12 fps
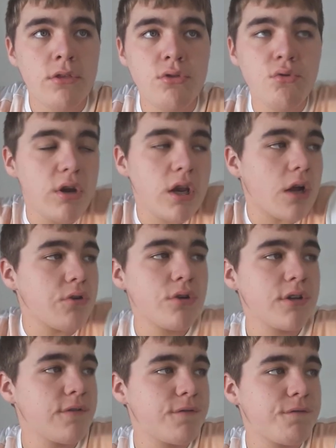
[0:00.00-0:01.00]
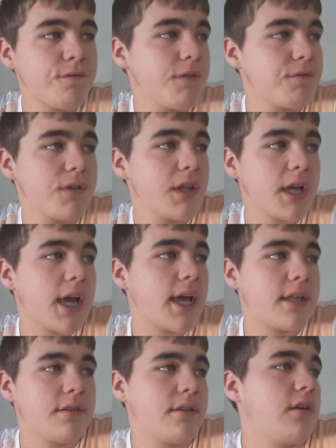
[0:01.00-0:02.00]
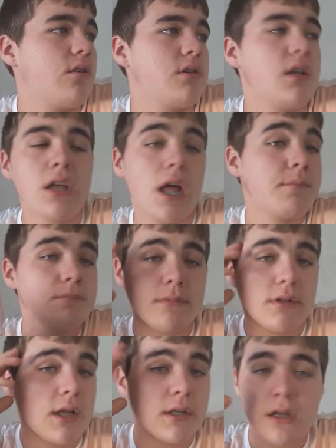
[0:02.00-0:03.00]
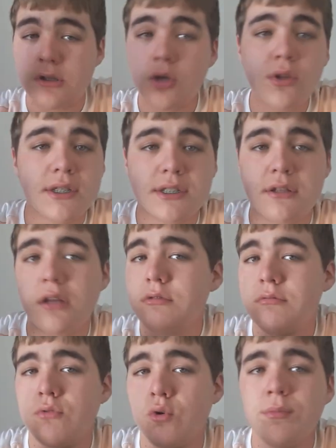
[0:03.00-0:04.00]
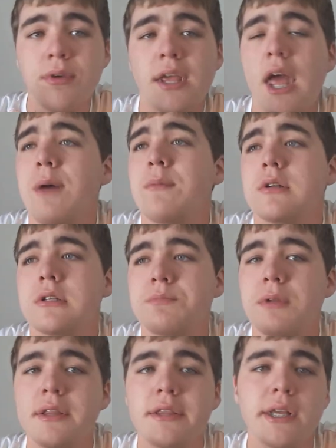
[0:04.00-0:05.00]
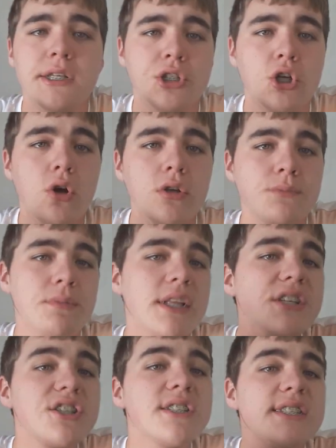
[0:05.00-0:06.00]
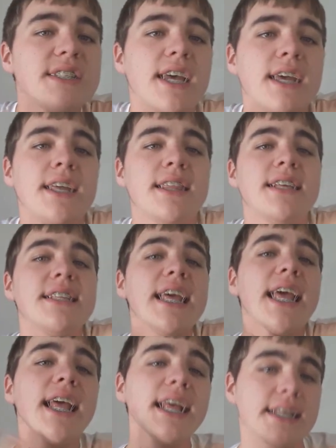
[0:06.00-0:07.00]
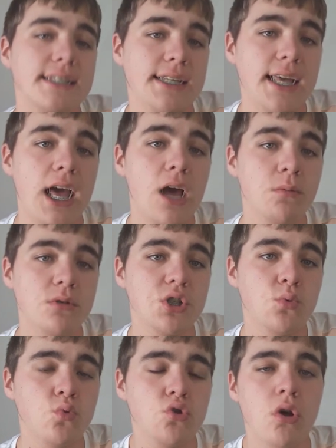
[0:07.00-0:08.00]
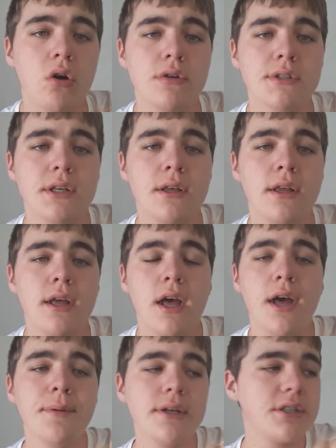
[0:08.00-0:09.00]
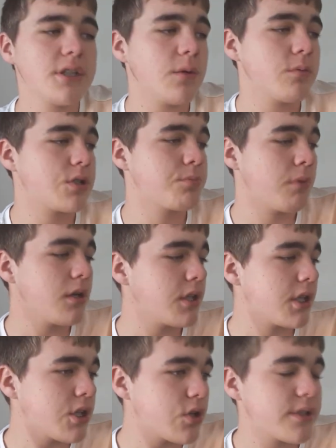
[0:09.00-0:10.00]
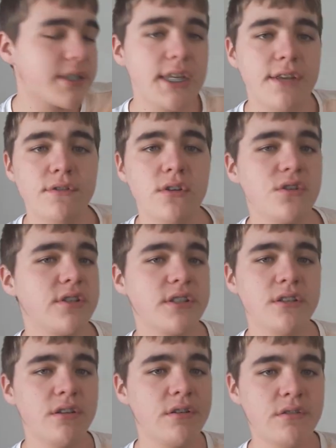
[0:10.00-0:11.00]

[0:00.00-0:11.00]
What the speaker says: 350 rand. Like, I know that's not normally how much plane tickets cost, but let's just say that is how much it would cost. Imagine how much money you could save. You could just